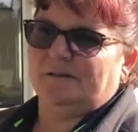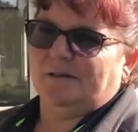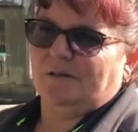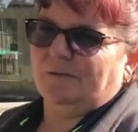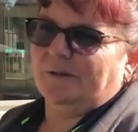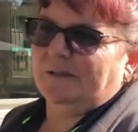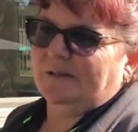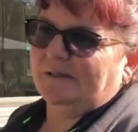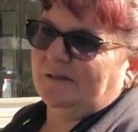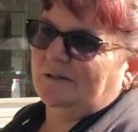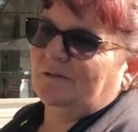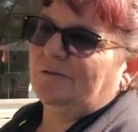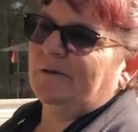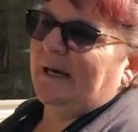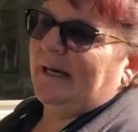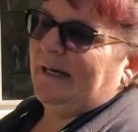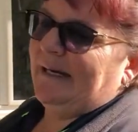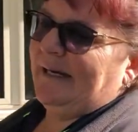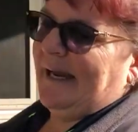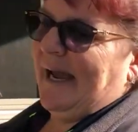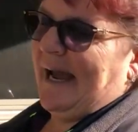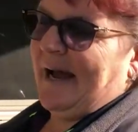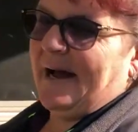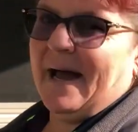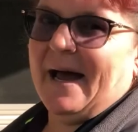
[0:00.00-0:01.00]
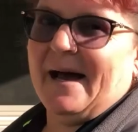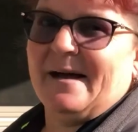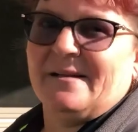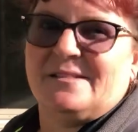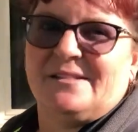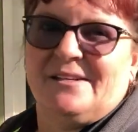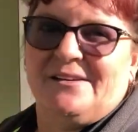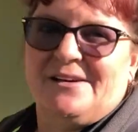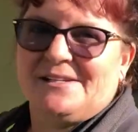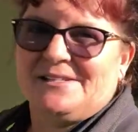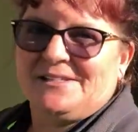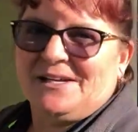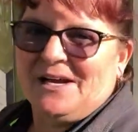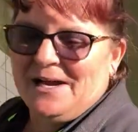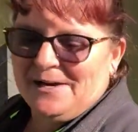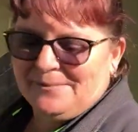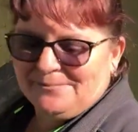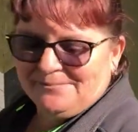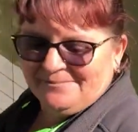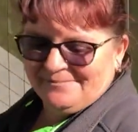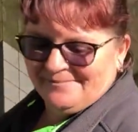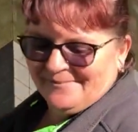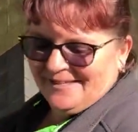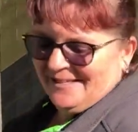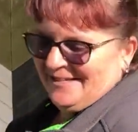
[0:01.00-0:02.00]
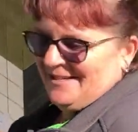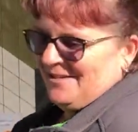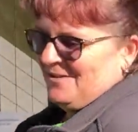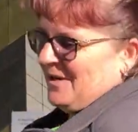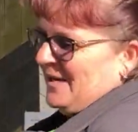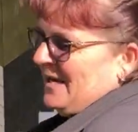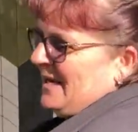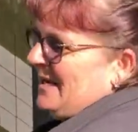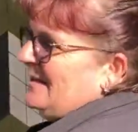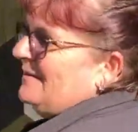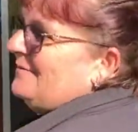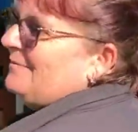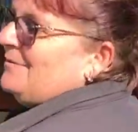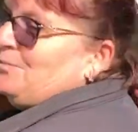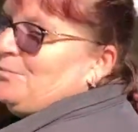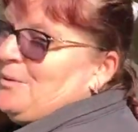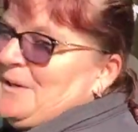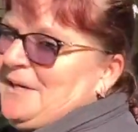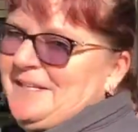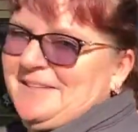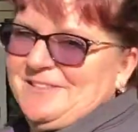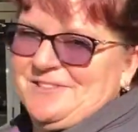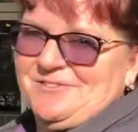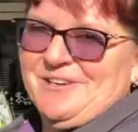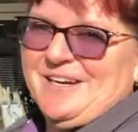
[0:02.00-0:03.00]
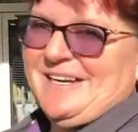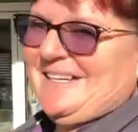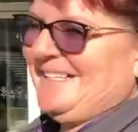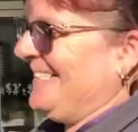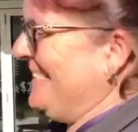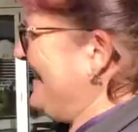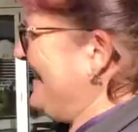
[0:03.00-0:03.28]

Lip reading: So we're still getting our outside time, even when it's raining.